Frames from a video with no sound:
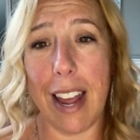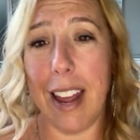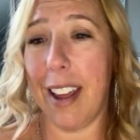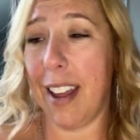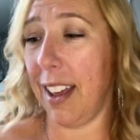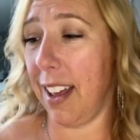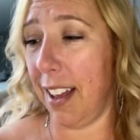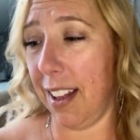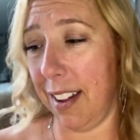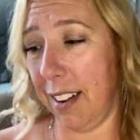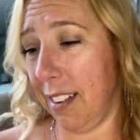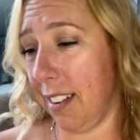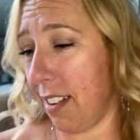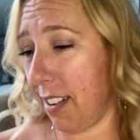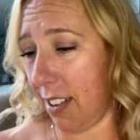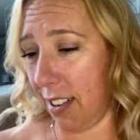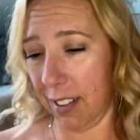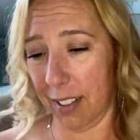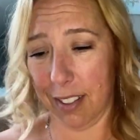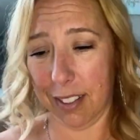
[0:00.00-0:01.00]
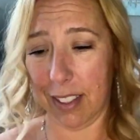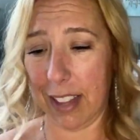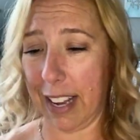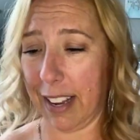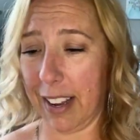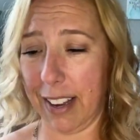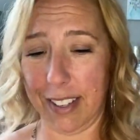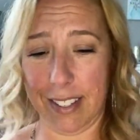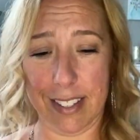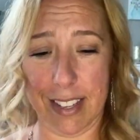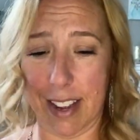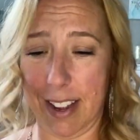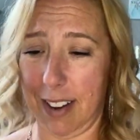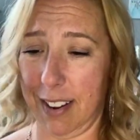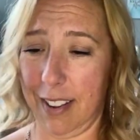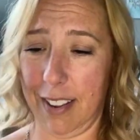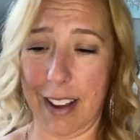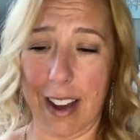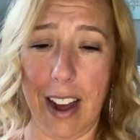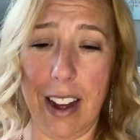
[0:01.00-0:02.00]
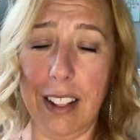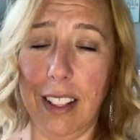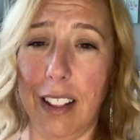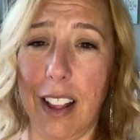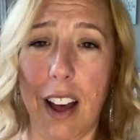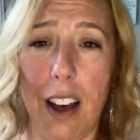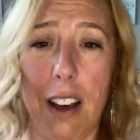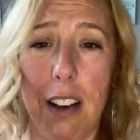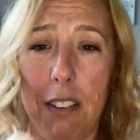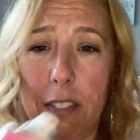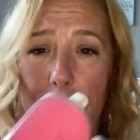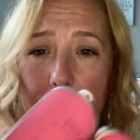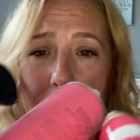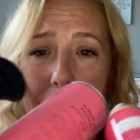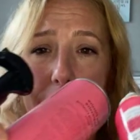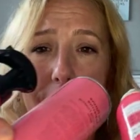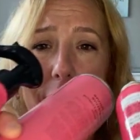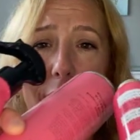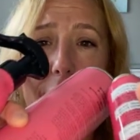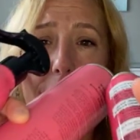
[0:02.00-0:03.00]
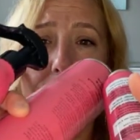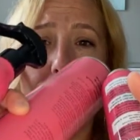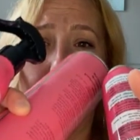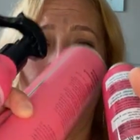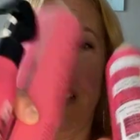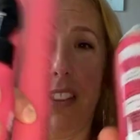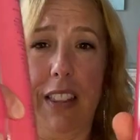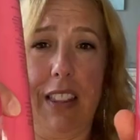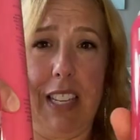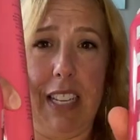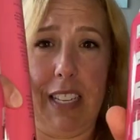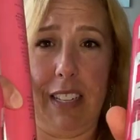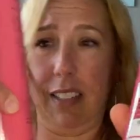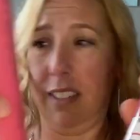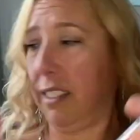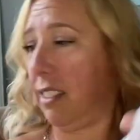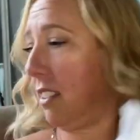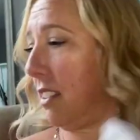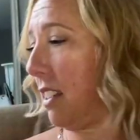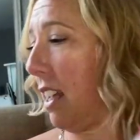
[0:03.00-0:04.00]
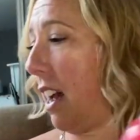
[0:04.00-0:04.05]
And like I said, I love these